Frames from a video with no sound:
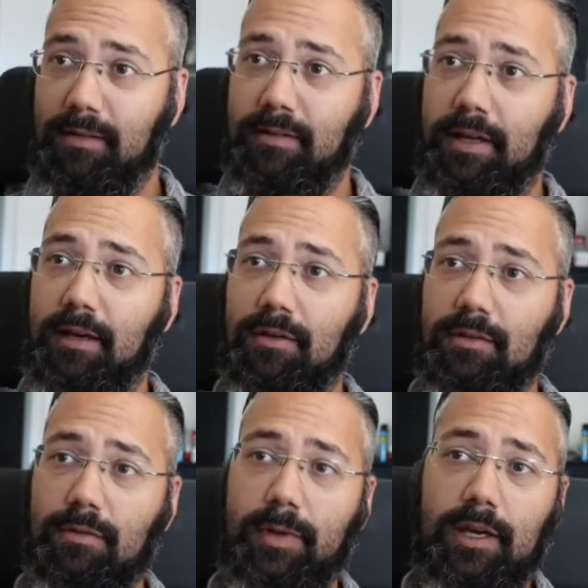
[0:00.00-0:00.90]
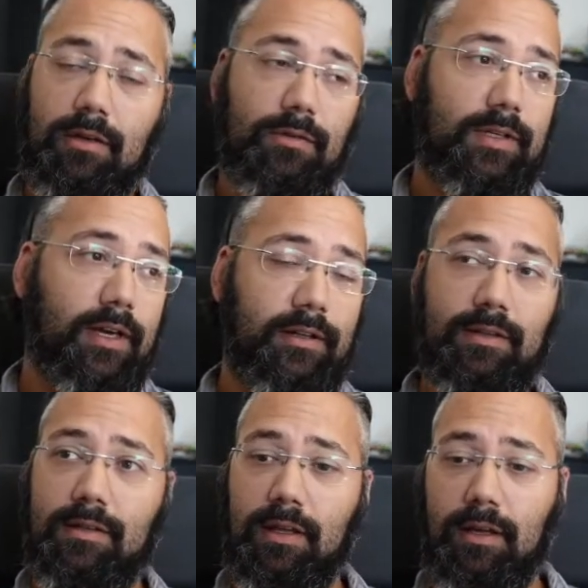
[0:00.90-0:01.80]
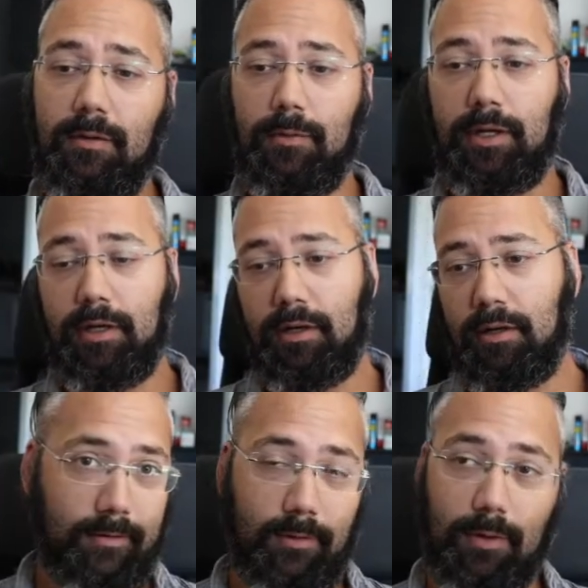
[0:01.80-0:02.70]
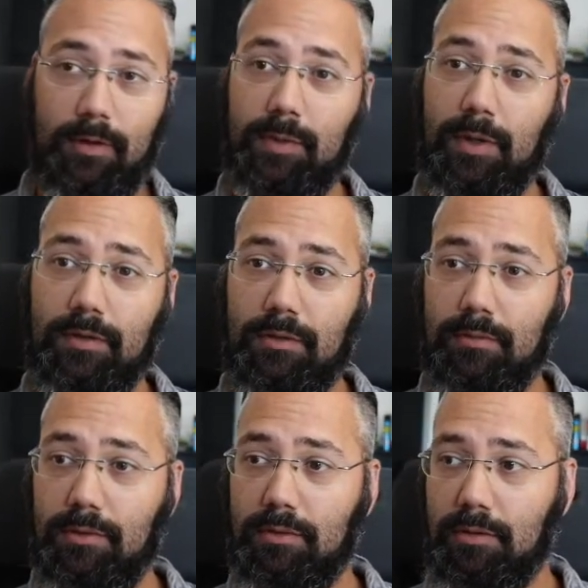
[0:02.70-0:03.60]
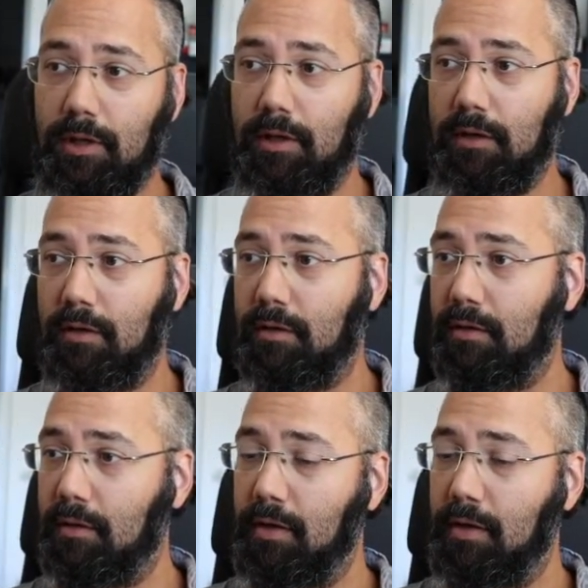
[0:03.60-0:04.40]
they also make you sign this thing where you are responsible, and